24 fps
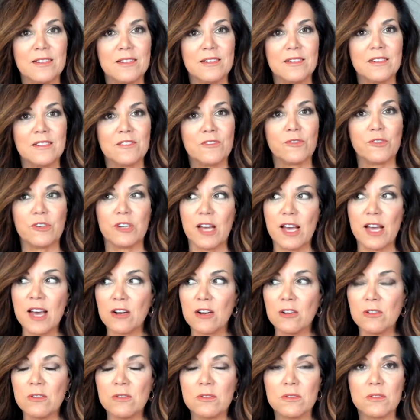For
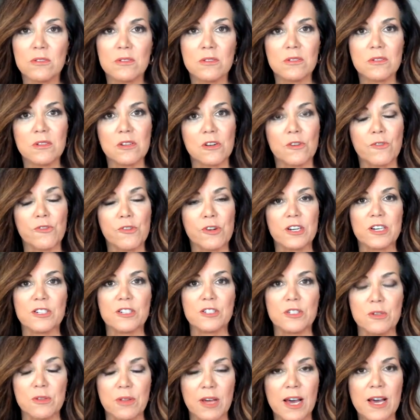now, you're free to
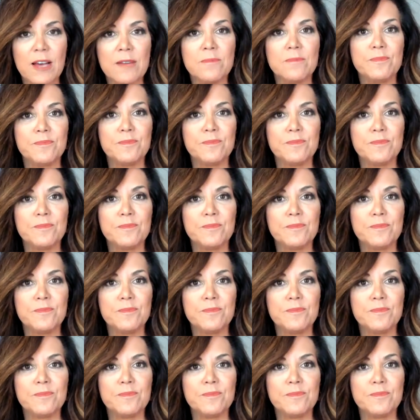do that.